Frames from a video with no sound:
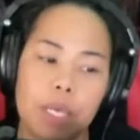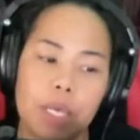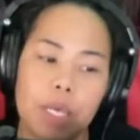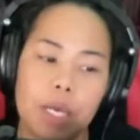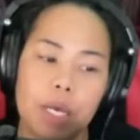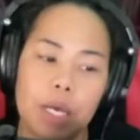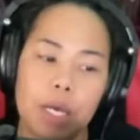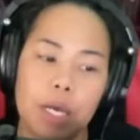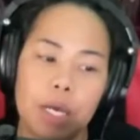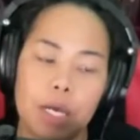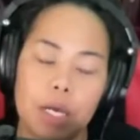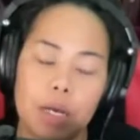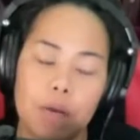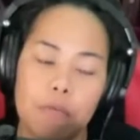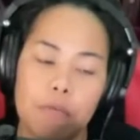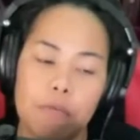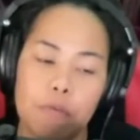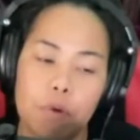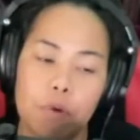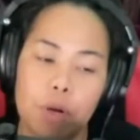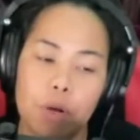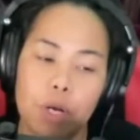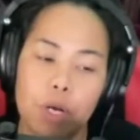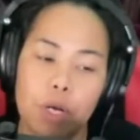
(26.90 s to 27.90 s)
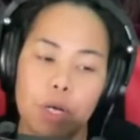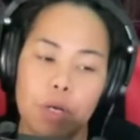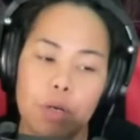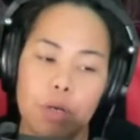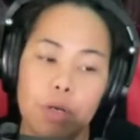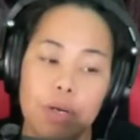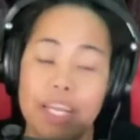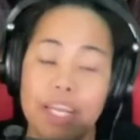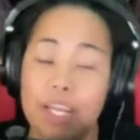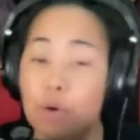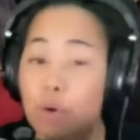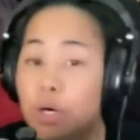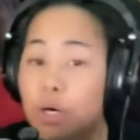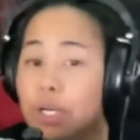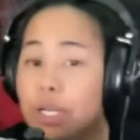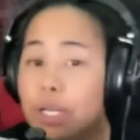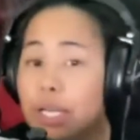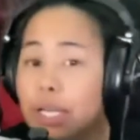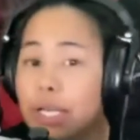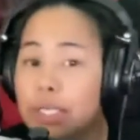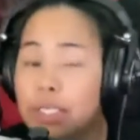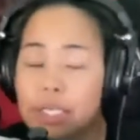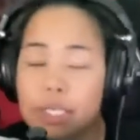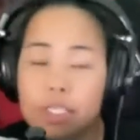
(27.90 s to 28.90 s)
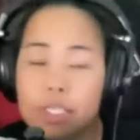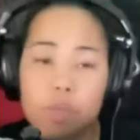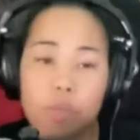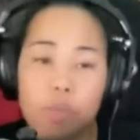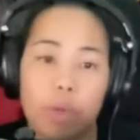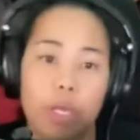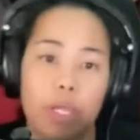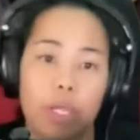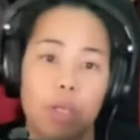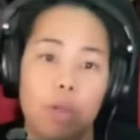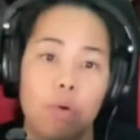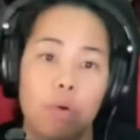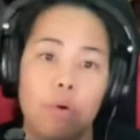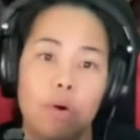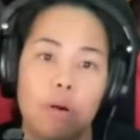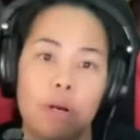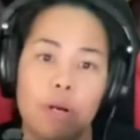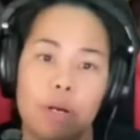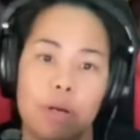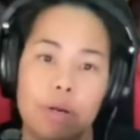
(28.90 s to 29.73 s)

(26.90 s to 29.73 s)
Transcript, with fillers: uh, for recordings as well or